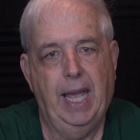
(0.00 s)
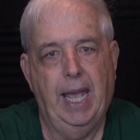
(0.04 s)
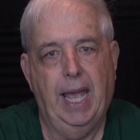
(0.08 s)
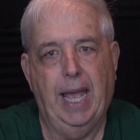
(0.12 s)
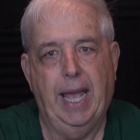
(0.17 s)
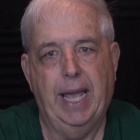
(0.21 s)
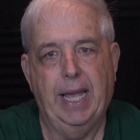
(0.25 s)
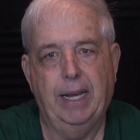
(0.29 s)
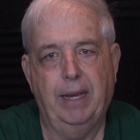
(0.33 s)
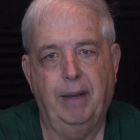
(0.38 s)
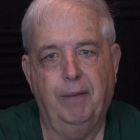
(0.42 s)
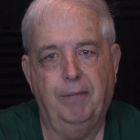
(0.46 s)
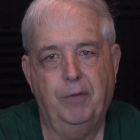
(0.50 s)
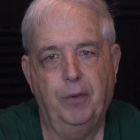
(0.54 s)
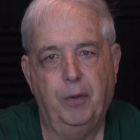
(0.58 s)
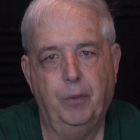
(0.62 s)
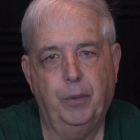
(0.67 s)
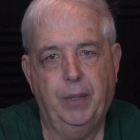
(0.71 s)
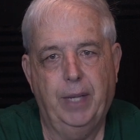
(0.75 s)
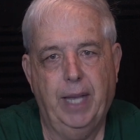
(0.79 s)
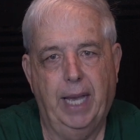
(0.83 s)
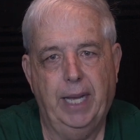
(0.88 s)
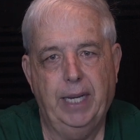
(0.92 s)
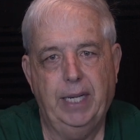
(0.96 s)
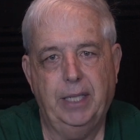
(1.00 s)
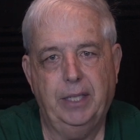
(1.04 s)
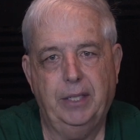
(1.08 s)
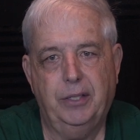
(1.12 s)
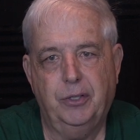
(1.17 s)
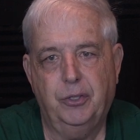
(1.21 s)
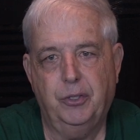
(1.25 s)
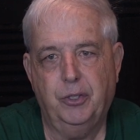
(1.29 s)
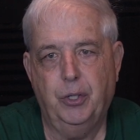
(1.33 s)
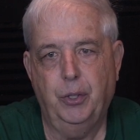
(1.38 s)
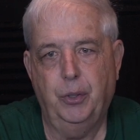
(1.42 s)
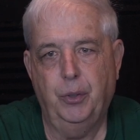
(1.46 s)
and if you get it
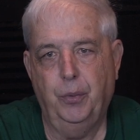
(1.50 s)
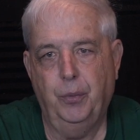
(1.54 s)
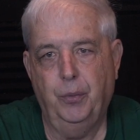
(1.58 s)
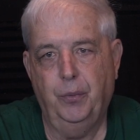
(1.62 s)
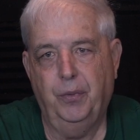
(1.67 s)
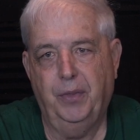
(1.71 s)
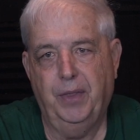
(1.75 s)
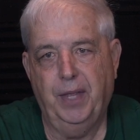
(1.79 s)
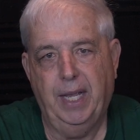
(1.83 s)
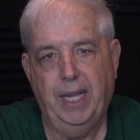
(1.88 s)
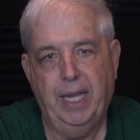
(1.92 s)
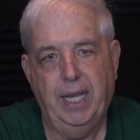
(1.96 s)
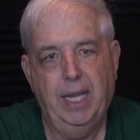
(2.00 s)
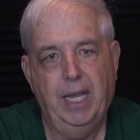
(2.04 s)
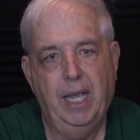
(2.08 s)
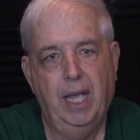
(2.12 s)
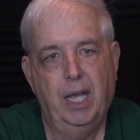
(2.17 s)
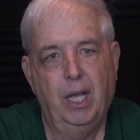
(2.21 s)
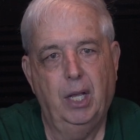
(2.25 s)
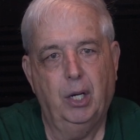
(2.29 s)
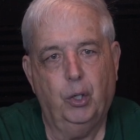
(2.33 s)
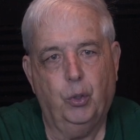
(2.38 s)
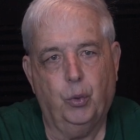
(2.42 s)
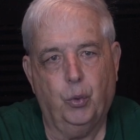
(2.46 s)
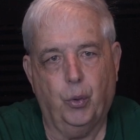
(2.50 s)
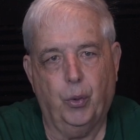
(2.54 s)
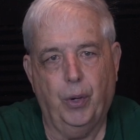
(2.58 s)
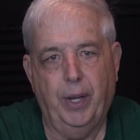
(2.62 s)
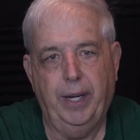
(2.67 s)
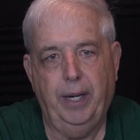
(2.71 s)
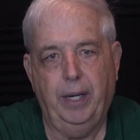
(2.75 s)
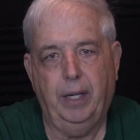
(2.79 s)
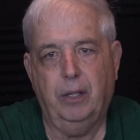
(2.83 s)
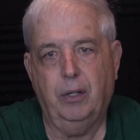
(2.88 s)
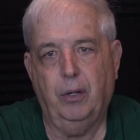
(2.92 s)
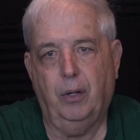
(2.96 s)
to the
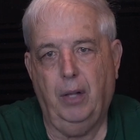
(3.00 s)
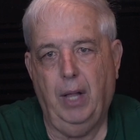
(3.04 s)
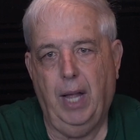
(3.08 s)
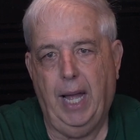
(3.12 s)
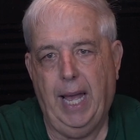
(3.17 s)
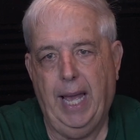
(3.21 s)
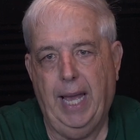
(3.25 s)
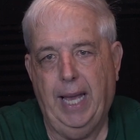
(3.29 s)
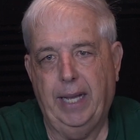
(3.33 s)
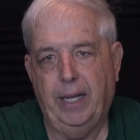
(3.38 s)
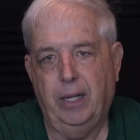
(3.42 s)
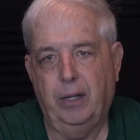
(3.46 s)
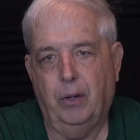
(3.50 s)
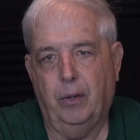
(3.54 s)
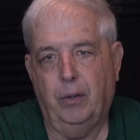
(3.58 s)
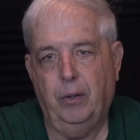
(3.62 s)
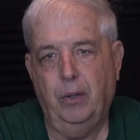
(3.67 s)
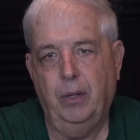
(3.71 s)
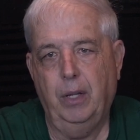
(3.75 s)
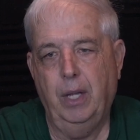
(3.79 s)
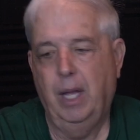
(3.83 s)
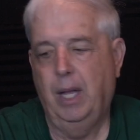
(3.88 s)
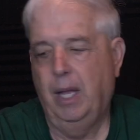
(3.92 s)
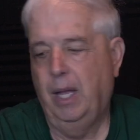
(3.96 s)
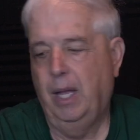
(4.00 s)
critical angle,